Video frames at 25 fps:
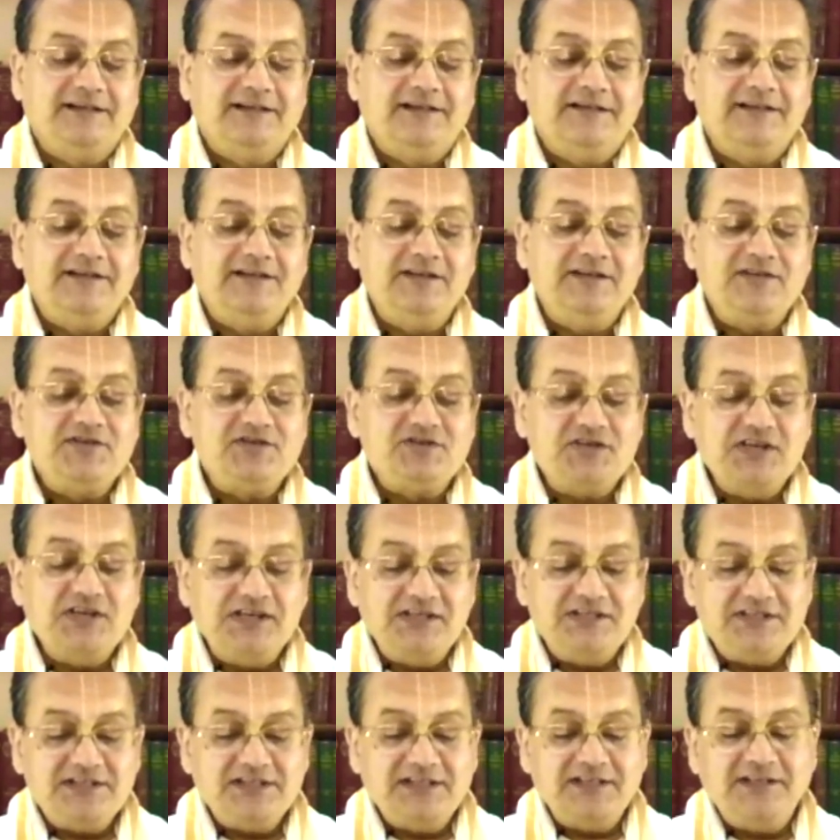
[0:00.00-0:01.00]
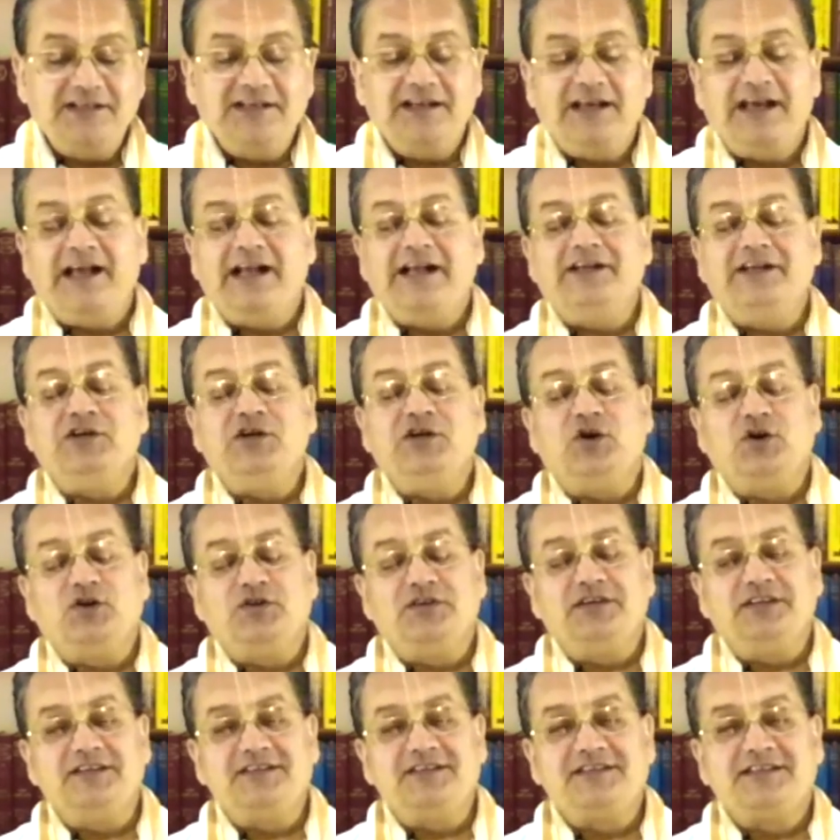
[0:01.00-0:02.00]
distinction and
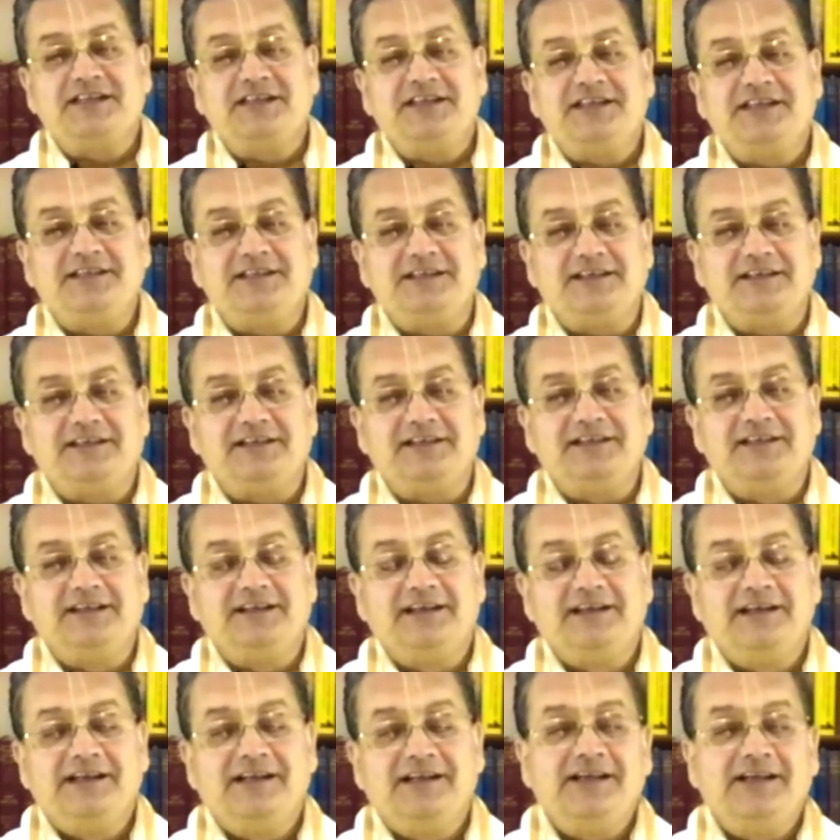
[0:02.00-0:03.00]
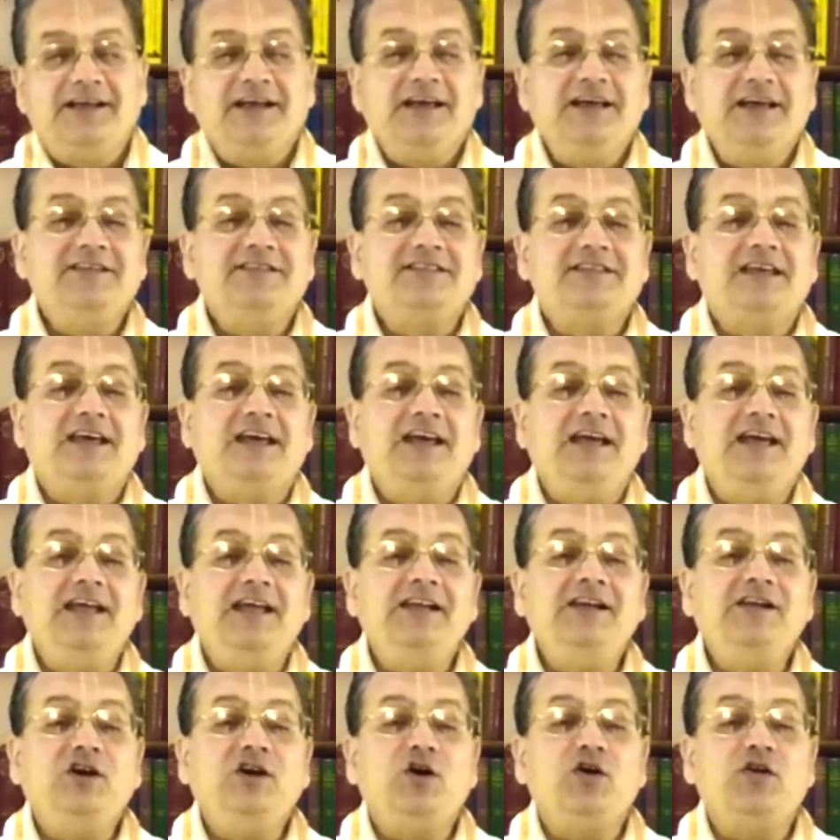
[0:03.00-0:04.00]
non-distinction is
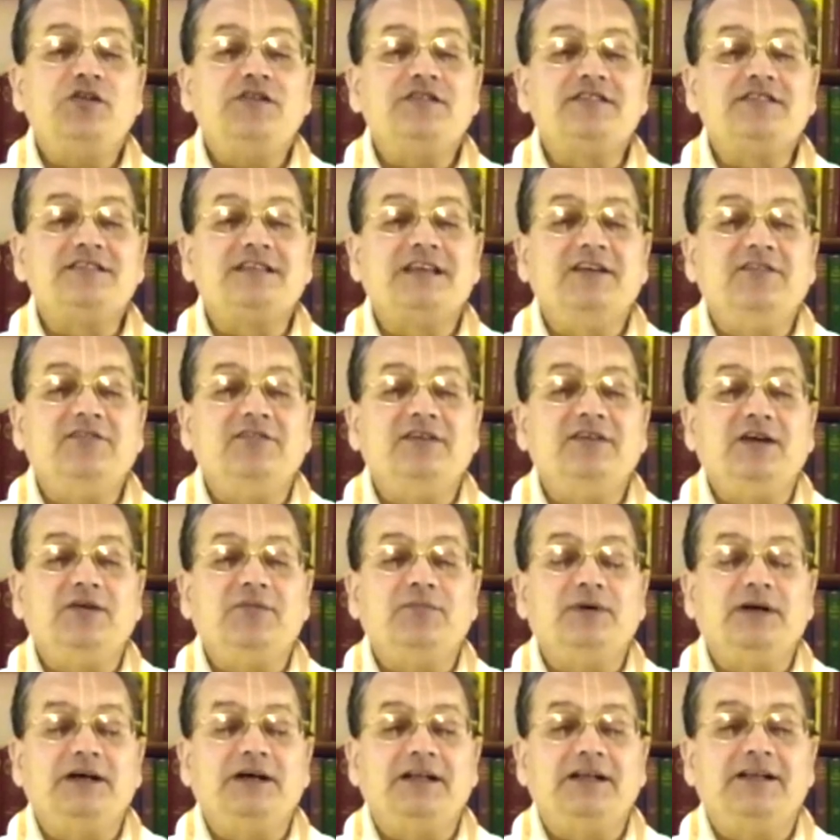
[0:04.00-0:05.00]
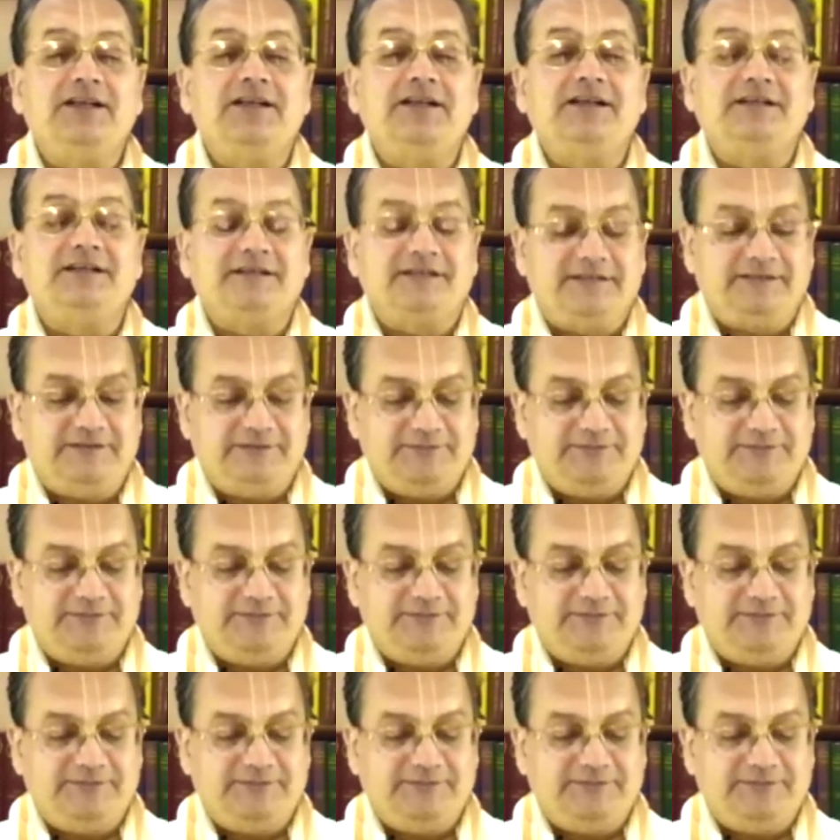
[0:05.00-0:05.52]
inconceivable.